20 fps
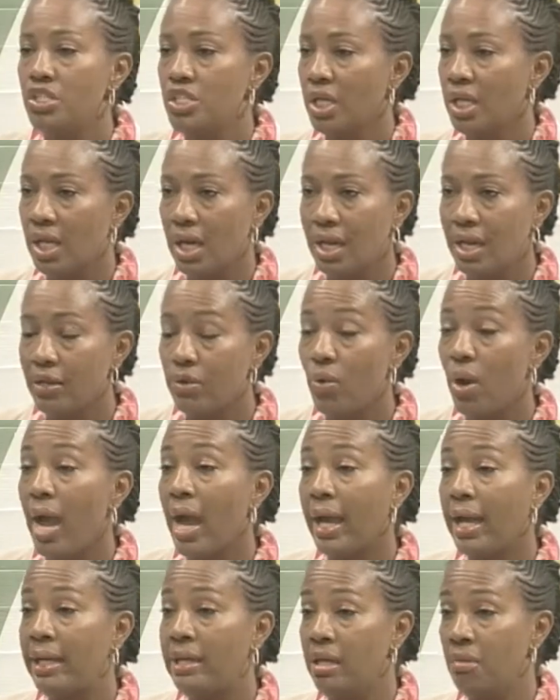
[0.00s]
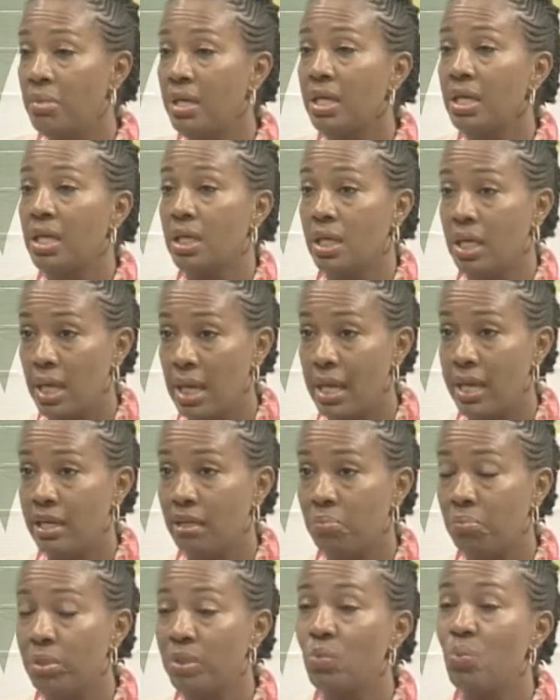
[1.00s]
inclined or academic inclined,
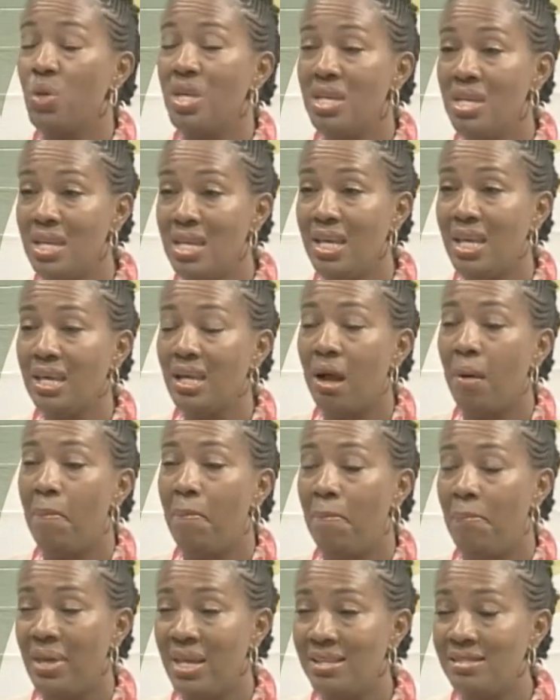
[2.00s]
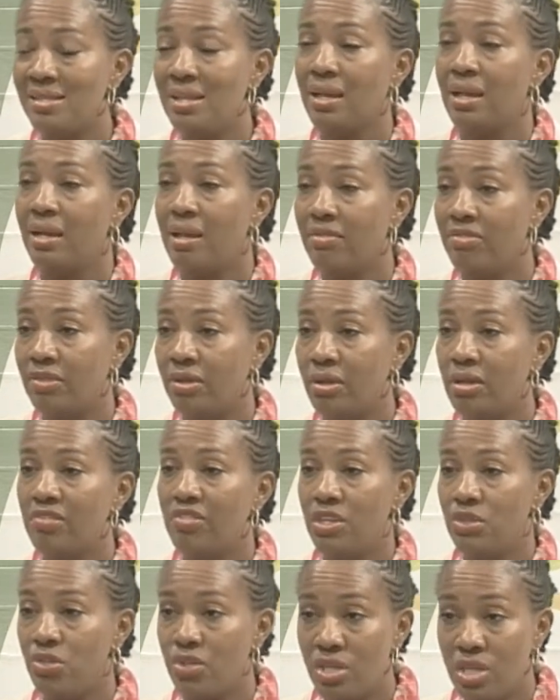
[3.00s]
but we need a basic level of
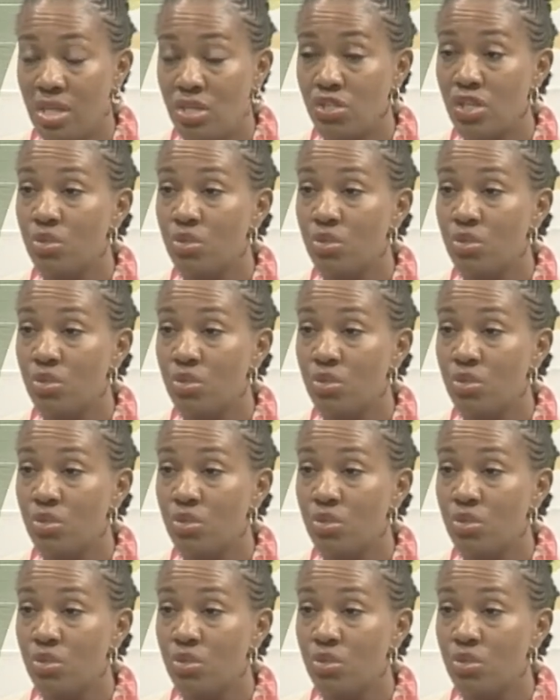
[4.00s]
education